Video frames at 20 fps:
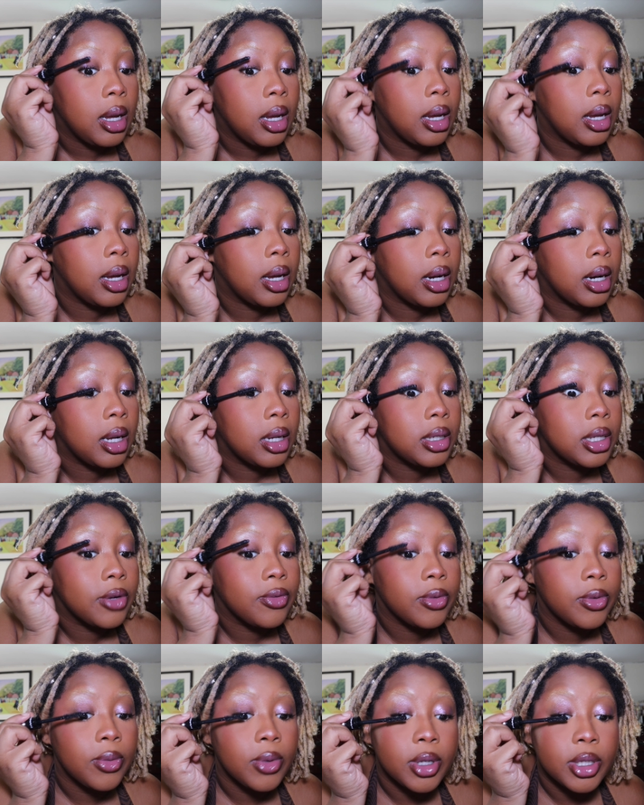and I
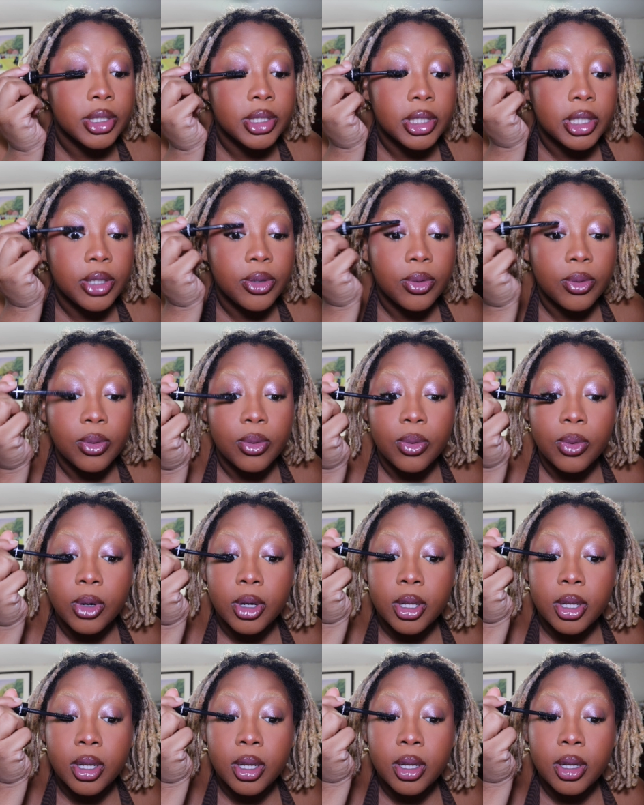definitely want to see
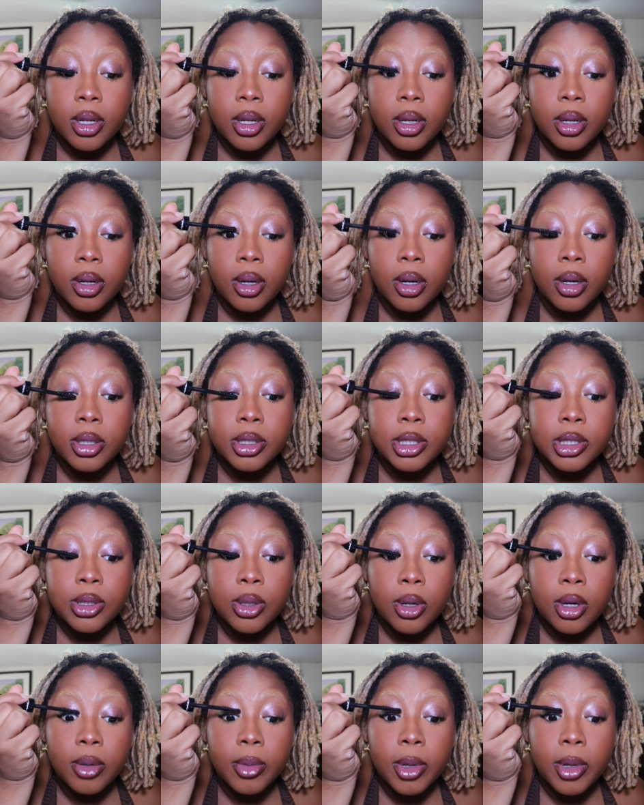what the girls is talking